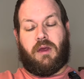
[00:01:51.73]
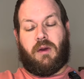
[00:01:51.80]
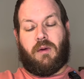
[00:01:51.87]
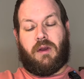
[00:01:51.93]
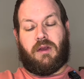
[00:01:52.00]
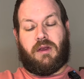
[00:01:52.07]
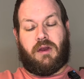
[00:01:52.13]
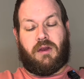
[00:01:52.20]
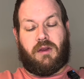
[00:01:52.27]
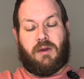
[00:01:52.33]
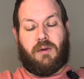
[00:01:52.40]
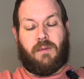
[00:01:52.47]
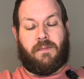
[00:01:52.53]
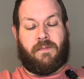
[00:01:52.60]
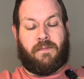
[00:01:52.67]
going to
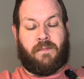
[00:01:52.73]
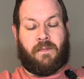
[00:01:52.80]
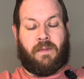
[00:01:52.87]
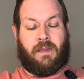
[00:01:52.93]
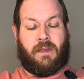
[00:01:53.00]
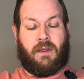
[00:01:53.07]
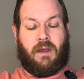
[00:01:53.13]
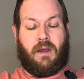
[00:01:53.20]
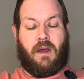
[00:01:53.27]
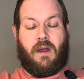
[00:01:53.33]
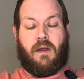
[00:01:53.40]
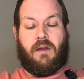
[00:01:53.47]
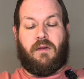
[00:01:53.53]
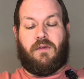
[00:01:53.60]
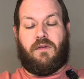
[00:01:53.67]
do
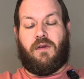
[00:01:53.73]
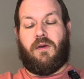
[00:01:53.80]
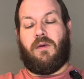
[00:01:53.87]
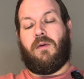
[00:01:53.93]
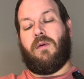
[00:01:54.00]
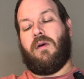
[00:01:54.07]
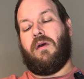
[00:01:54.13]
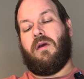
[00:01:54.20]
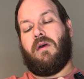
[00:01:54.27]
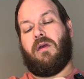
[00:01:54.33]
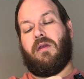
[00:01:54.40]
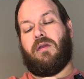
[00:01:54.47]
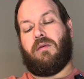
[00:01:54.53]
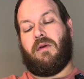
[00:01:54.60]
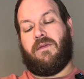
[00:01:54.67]
2
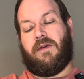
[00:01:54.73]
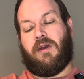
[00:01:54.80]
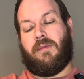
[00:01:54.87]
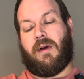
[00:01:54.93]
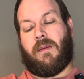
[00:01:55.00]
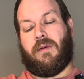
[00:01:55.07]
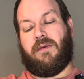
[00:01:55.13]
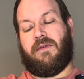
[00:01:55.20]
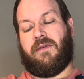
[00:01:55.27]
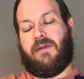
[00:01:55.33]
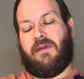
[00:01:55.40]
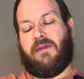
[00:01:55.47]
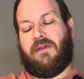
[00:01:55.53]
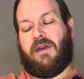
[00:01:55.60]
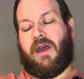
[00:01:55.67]
3-finger bubbles
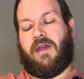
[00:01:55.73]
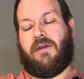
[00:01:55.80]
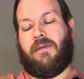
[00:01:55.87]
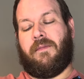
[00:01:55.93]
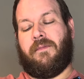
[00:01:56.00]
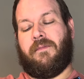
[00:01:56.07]
together.